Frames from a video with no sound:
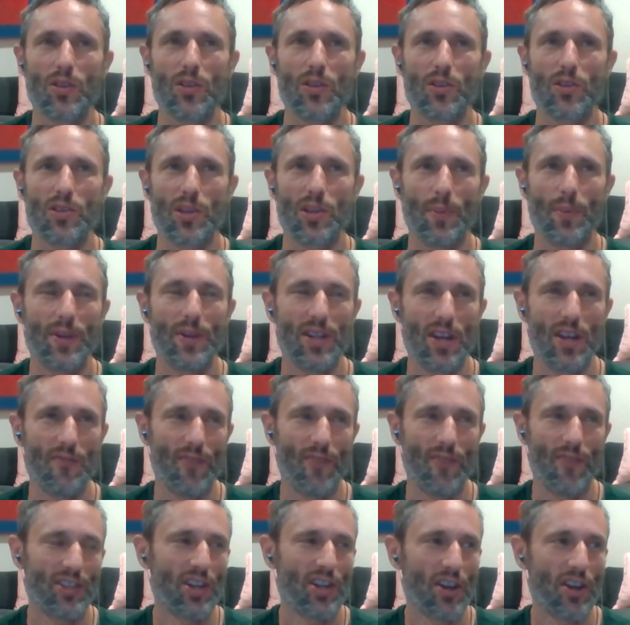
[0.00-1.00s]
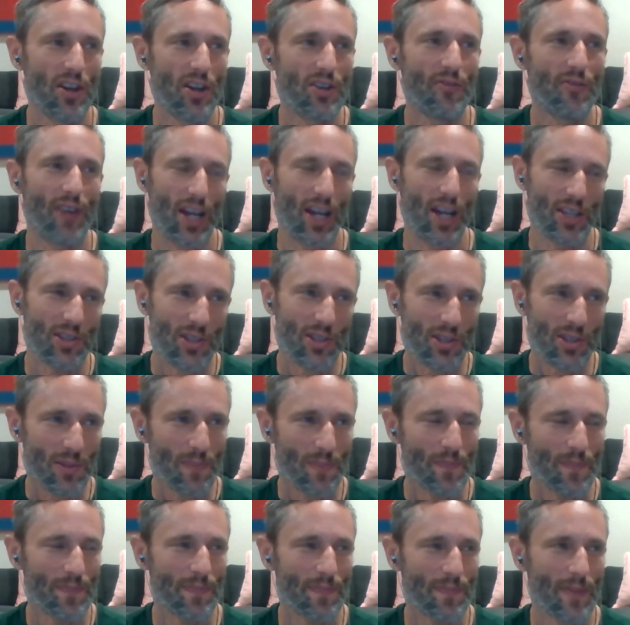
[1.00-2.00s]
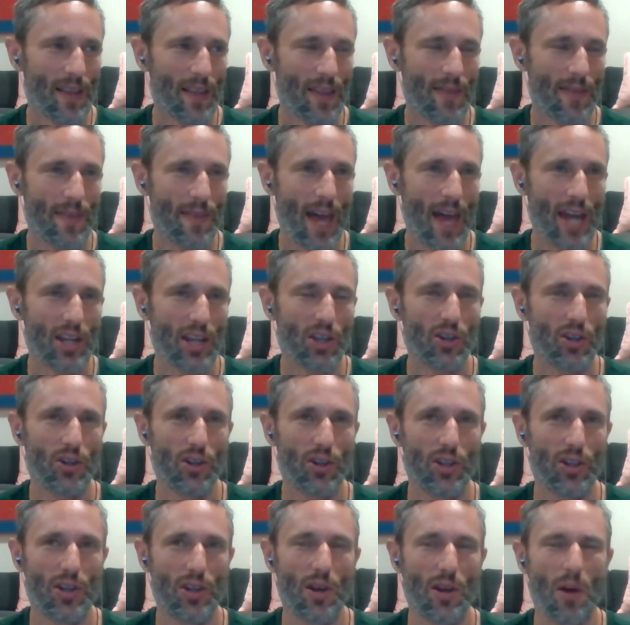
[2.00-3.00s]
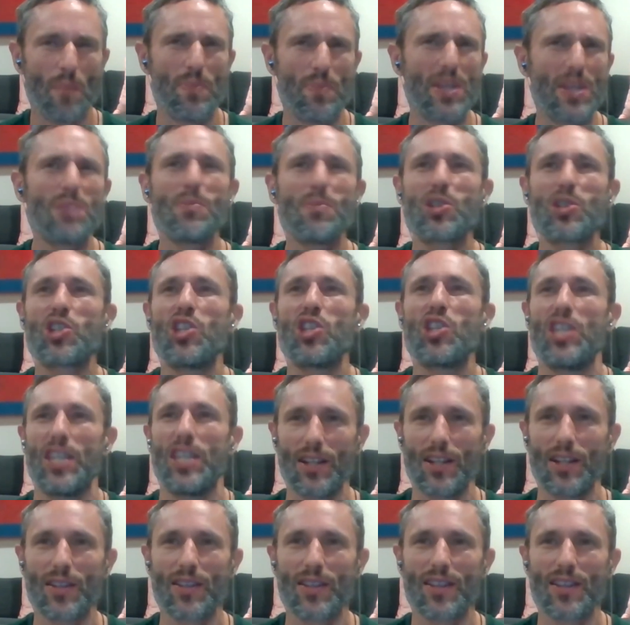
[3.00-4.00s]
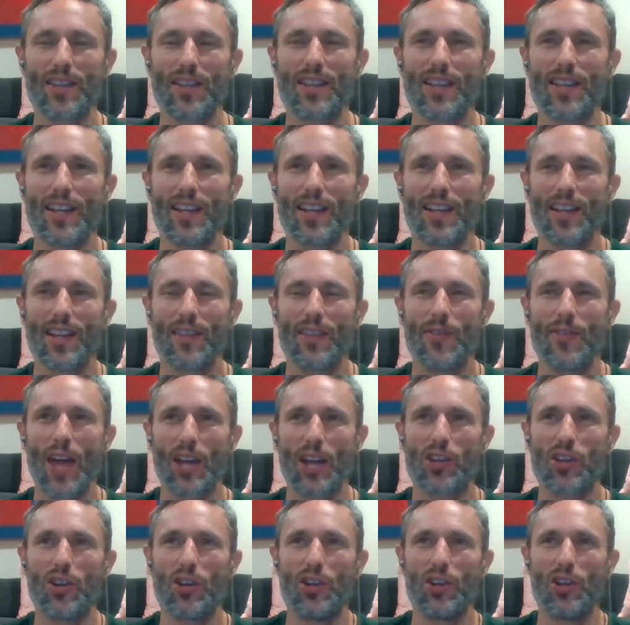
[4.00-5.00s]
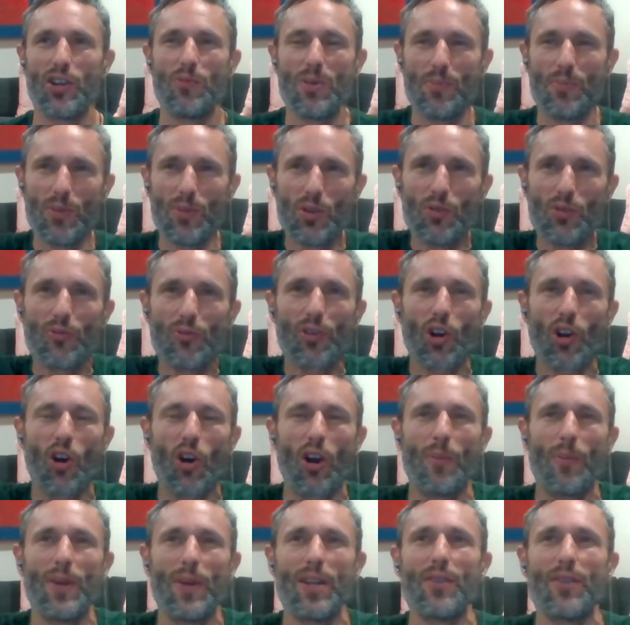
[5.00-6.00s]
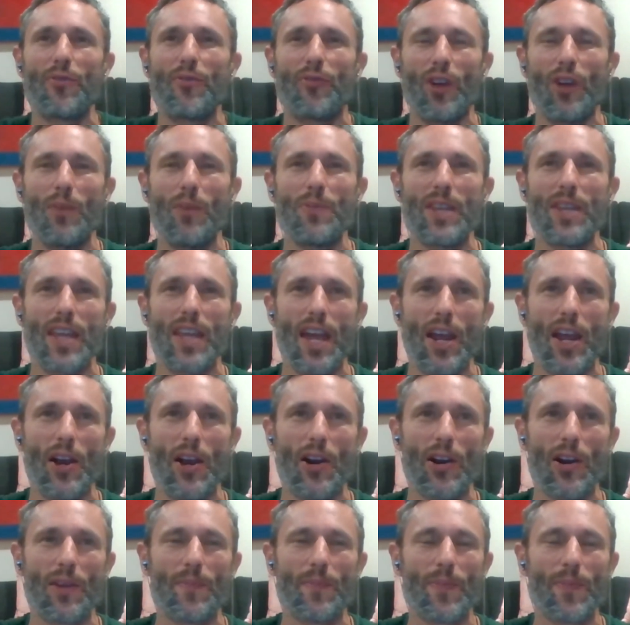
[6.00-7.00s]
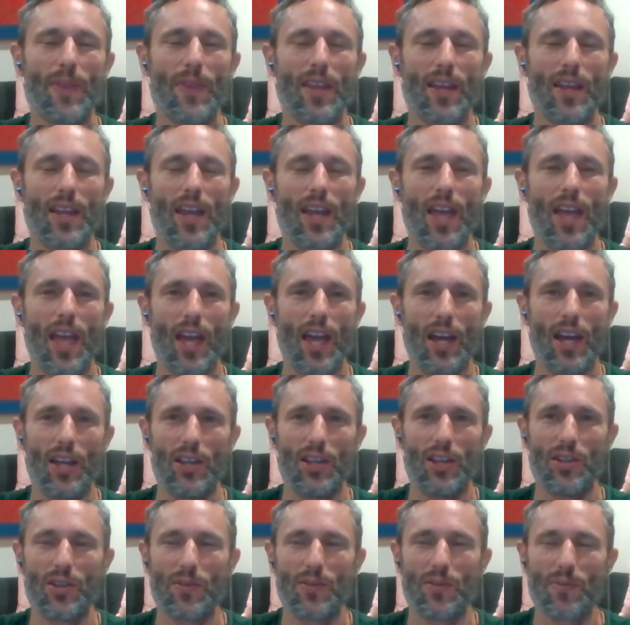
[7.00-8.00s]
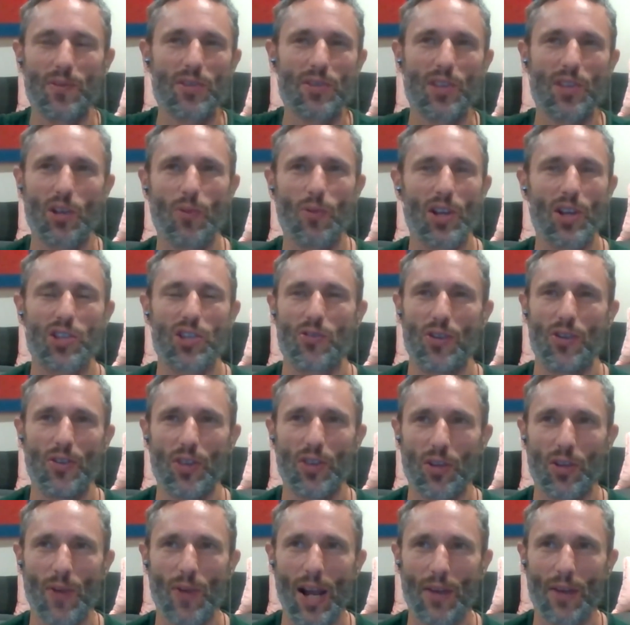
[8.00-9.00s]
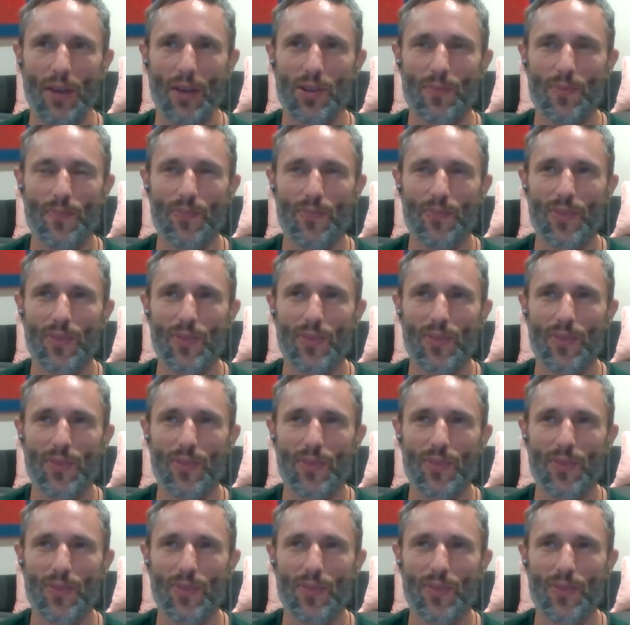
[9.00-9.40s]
someone invented a device that could, a big machine that could remove carbon from the air and sequester it in the ground.